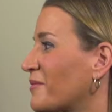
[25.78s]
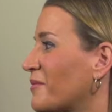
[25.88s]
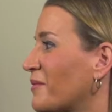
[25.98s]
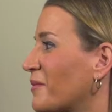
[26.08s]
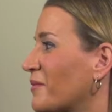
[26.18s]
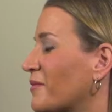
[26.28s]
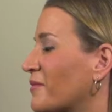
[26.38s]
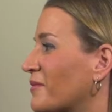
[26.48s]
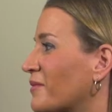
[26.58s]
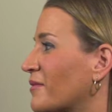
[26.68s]

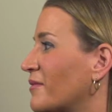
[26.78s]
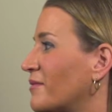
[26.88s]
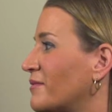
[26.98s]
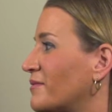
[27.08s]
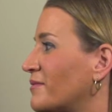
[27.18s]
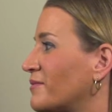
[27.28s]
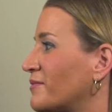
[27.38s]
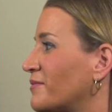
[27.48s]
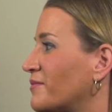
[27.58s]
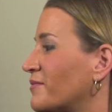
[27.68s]

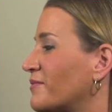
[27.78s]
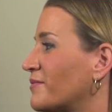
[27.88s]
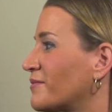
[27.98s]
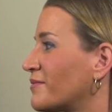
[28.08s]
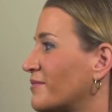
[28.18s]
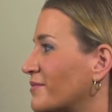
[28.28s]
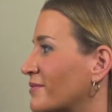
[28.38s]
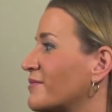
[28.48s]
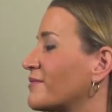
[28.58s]
The person shown says nothing.